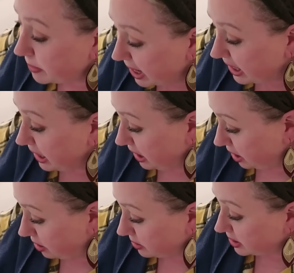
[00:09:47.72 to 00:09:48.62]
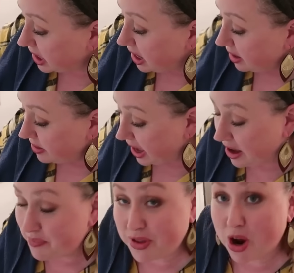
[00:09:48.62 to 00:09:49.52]
many years
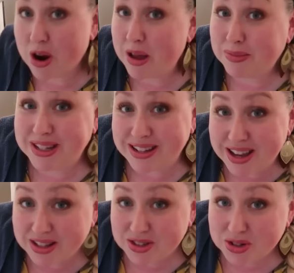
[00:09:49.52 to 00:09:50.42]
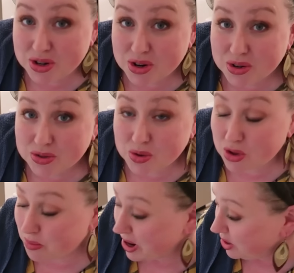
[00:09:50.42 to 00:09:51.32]
that are empty nesters, or
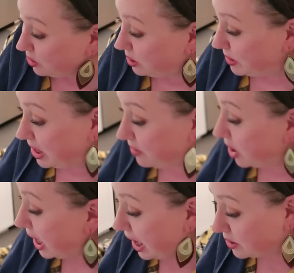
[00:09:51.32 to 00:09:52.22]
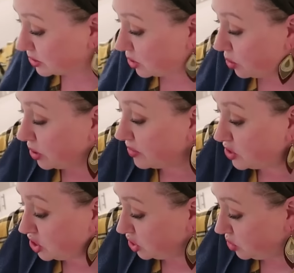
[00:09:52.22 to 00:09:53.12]
there might only be a, a, household
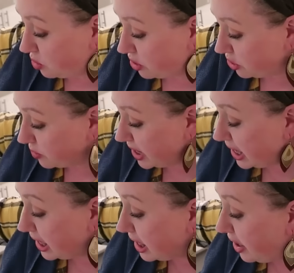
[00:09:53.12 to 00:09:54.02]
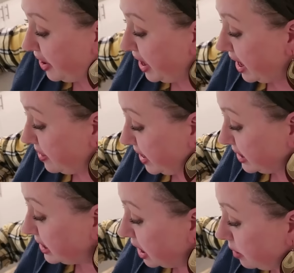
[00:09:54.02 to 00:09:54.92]
of two or three, and
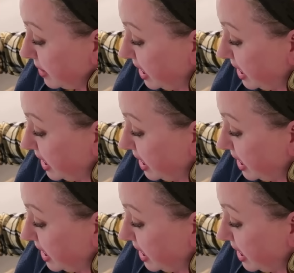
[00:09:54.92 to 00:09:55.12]
they tell